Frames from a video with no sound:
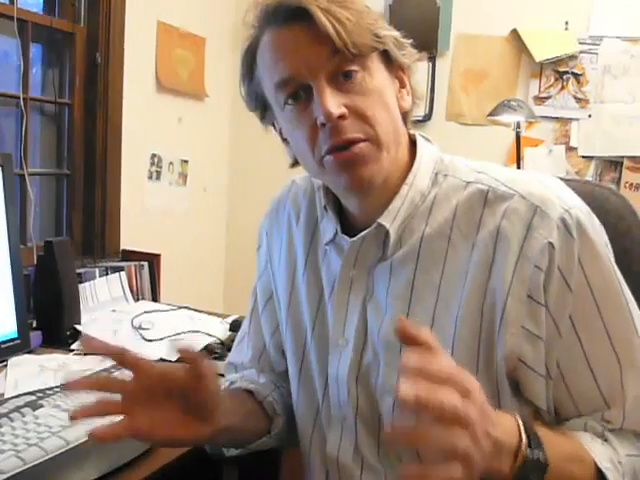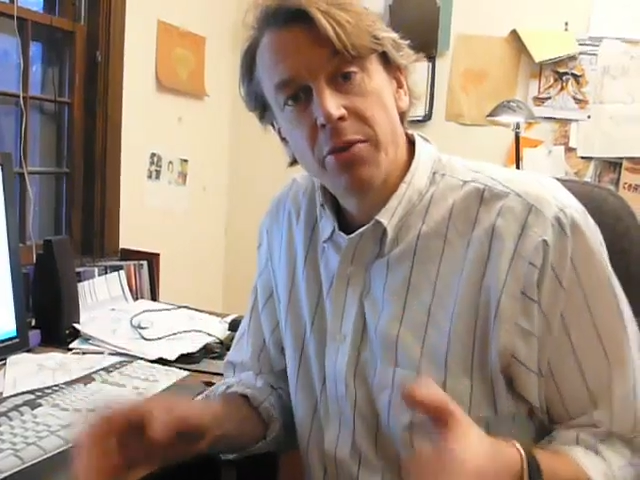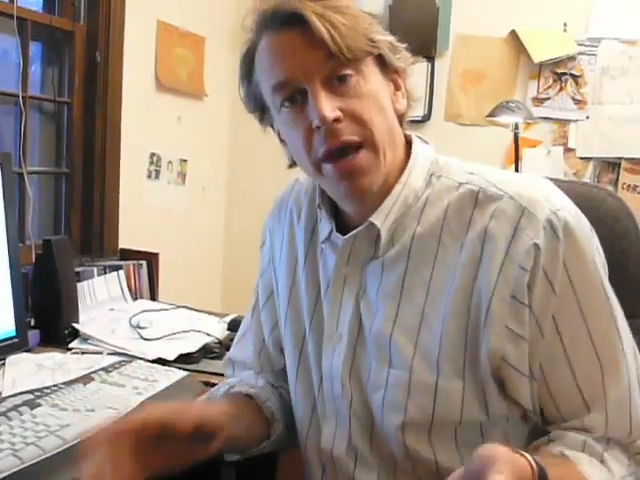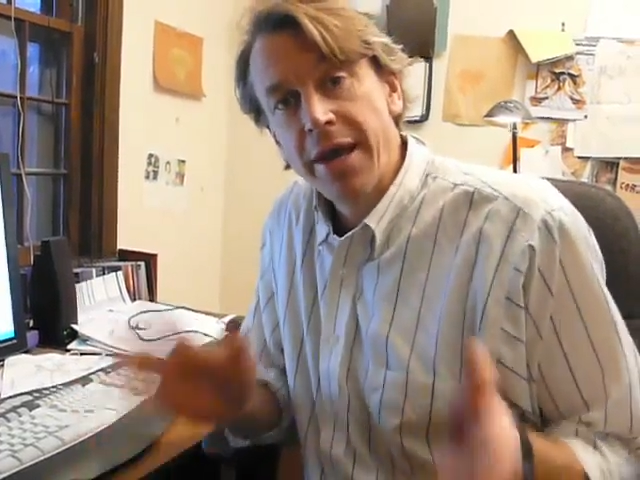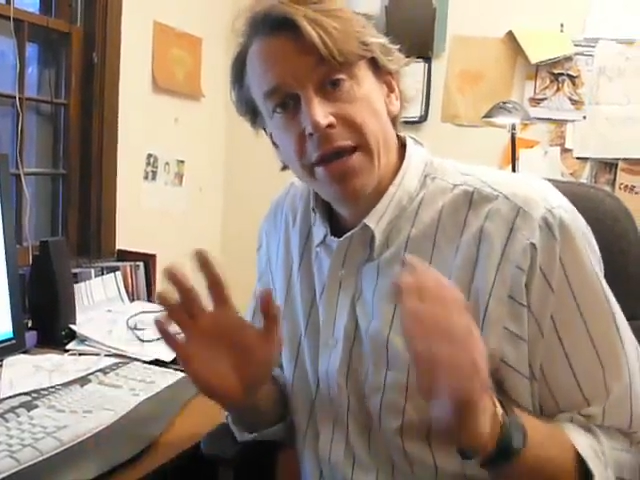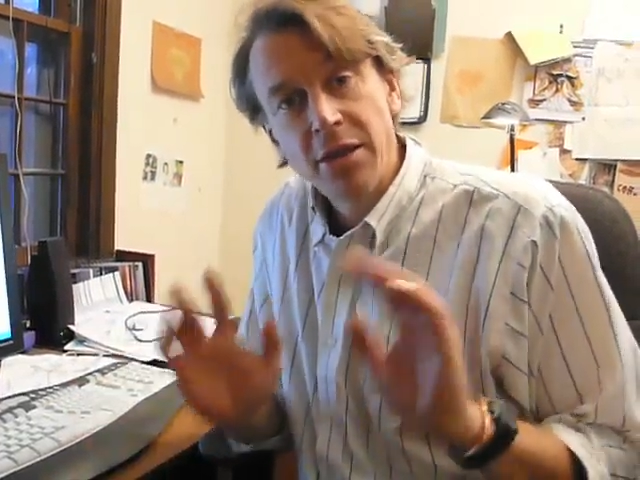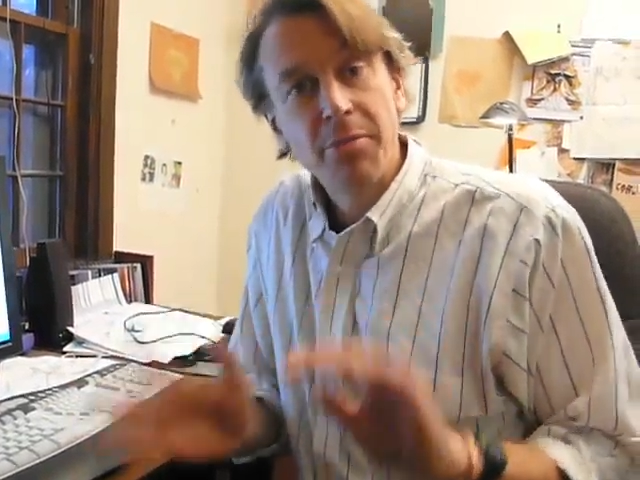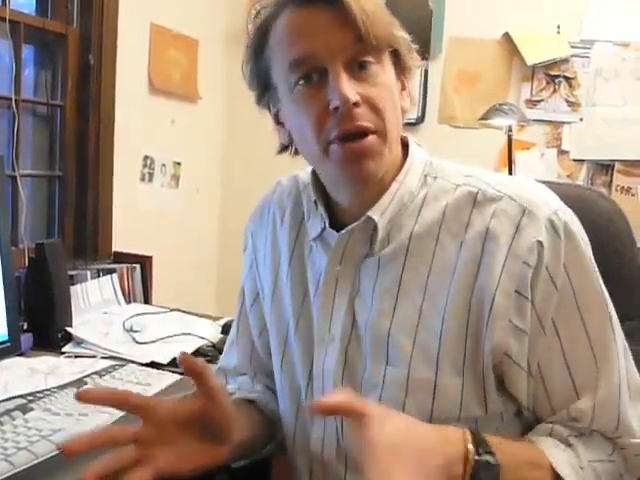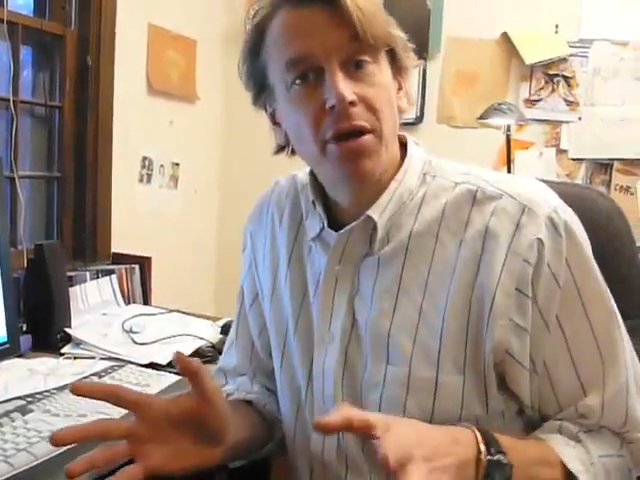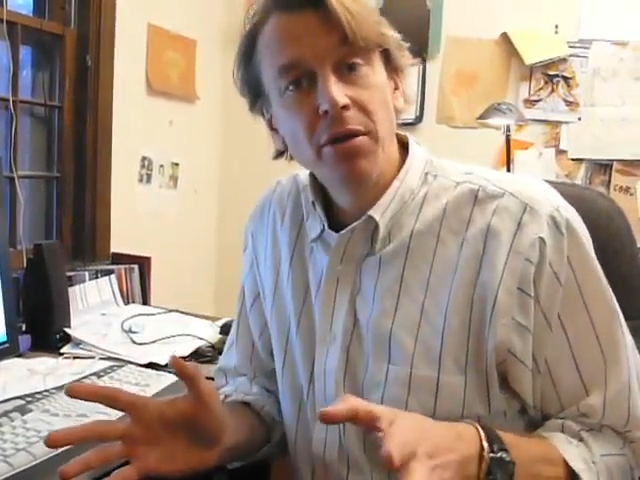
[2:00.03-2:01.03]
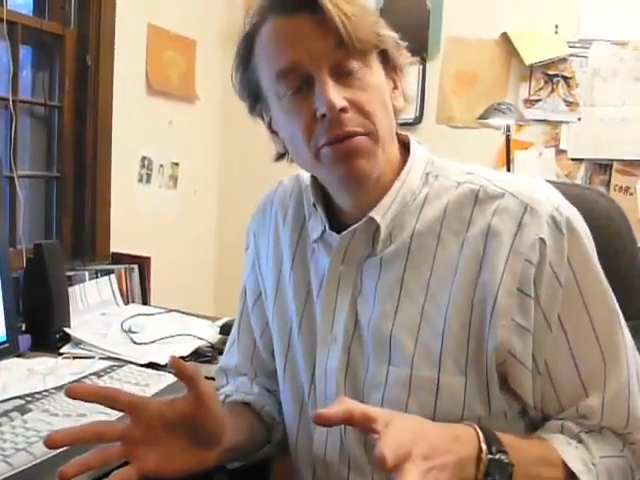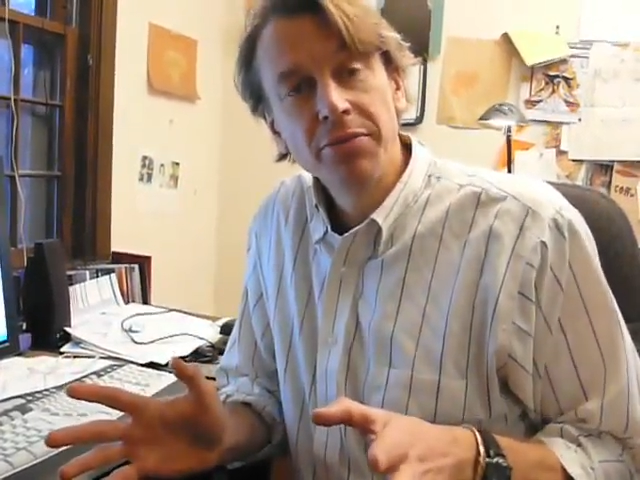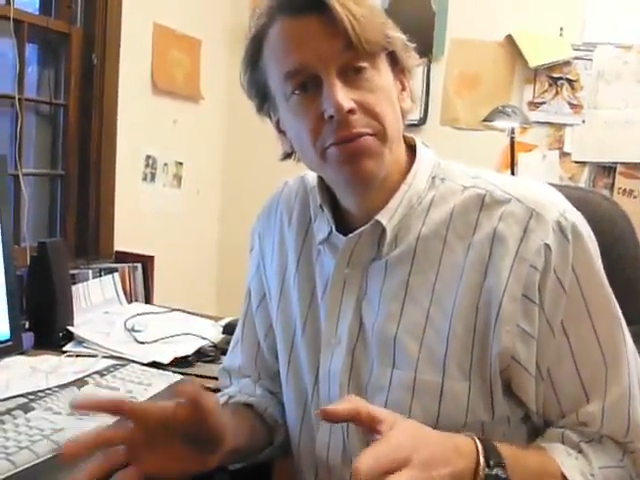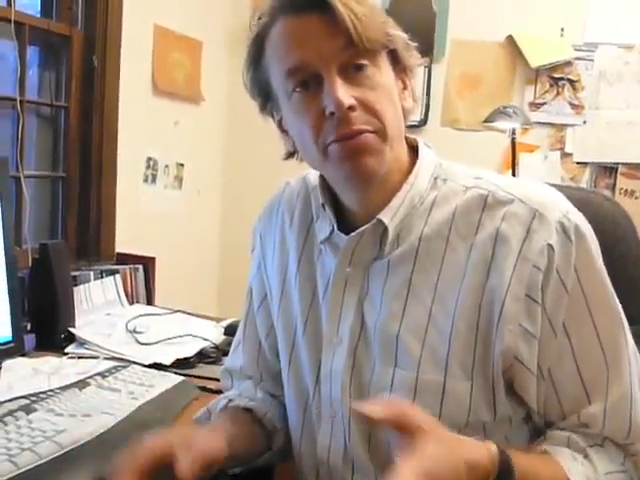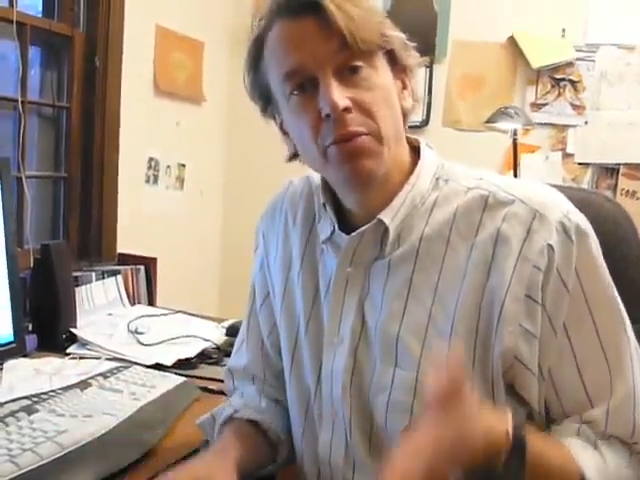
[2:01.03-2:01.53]
is when I get the bill,
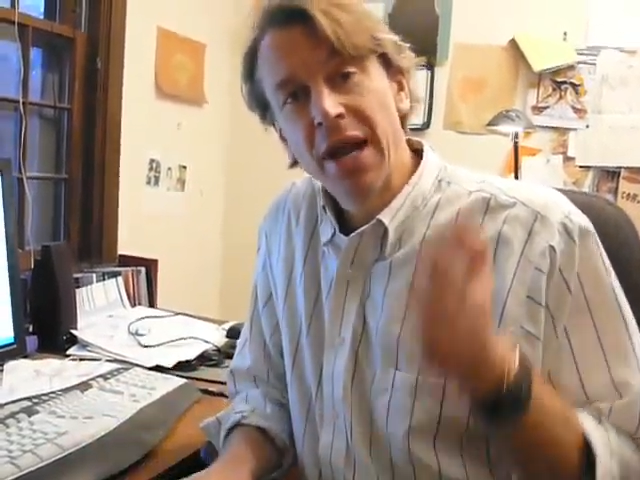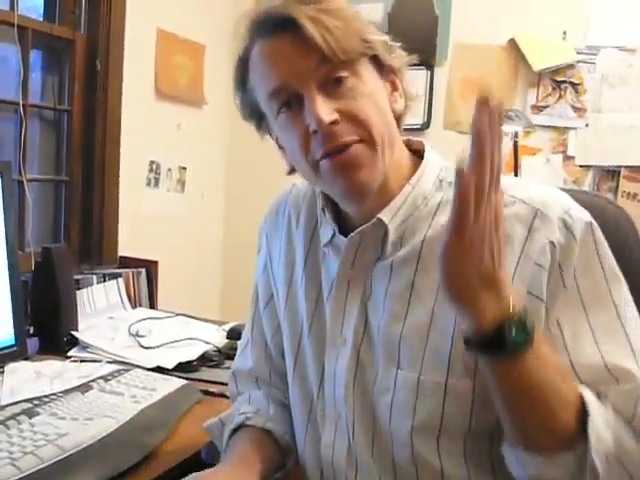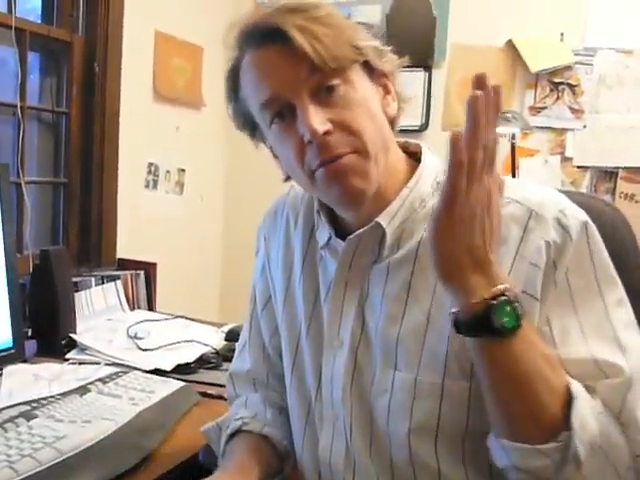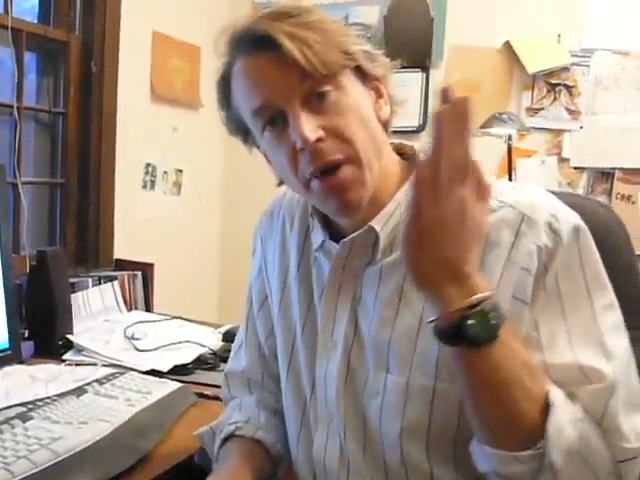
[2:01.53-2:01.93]
whatever